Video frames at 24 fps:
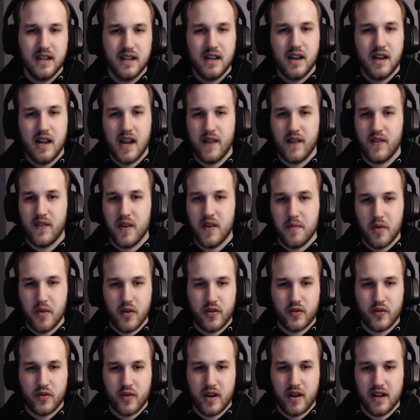If they
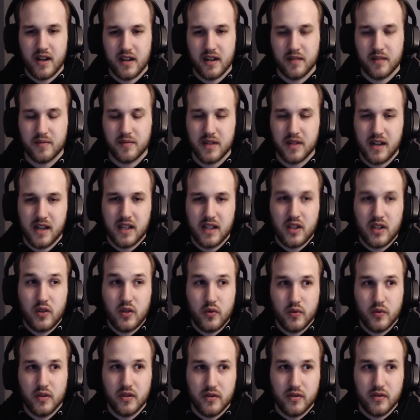both trade and end up dying, you
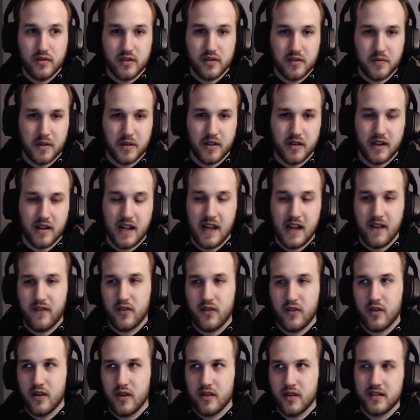will lose a spirit. If
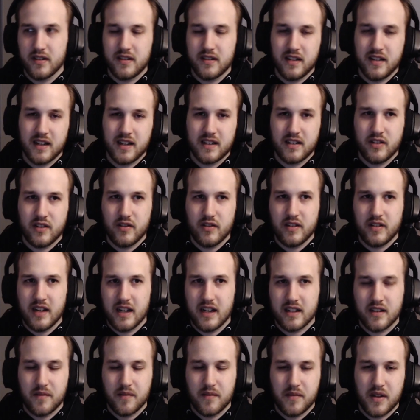you go to 6 and you
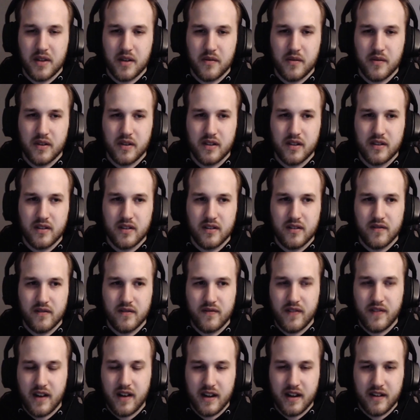attack something with
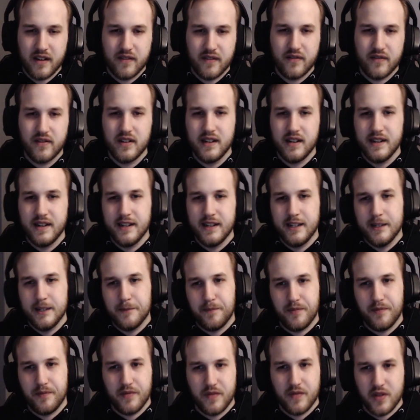5,
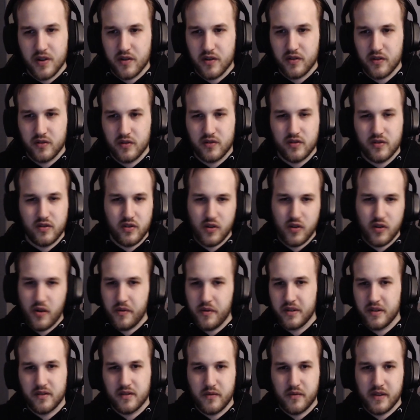you're
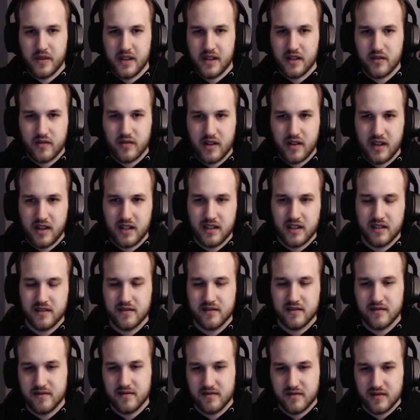always going to win that trade.
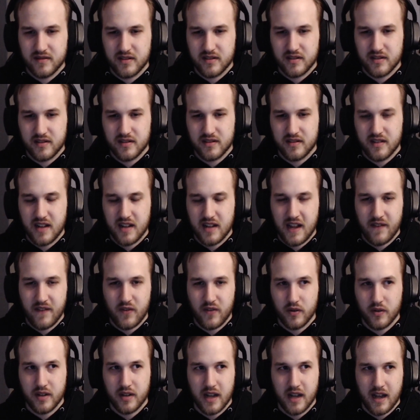And if you
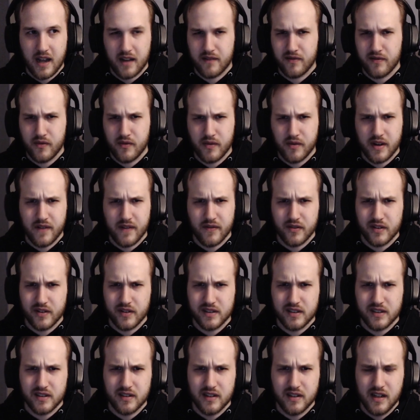attack for whatever
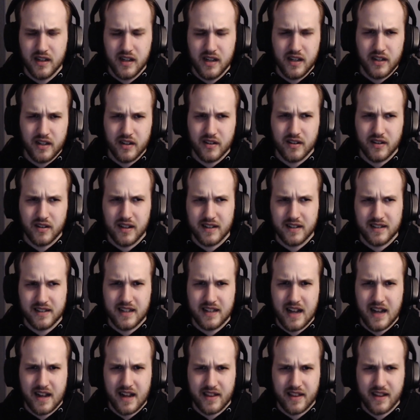reason, your less
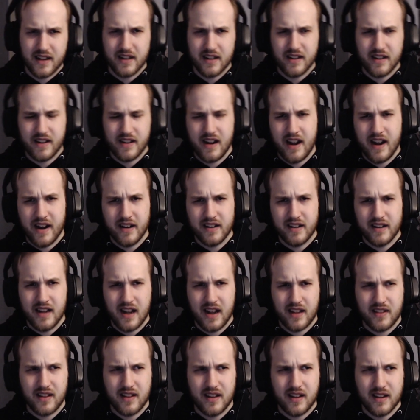attack thing into the higher
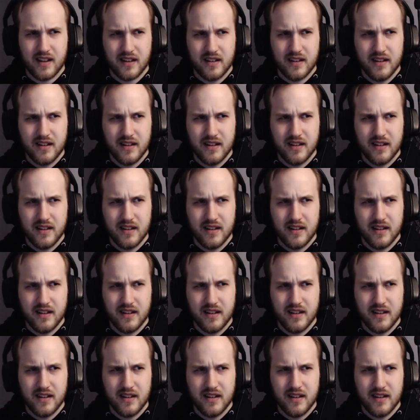attack thing,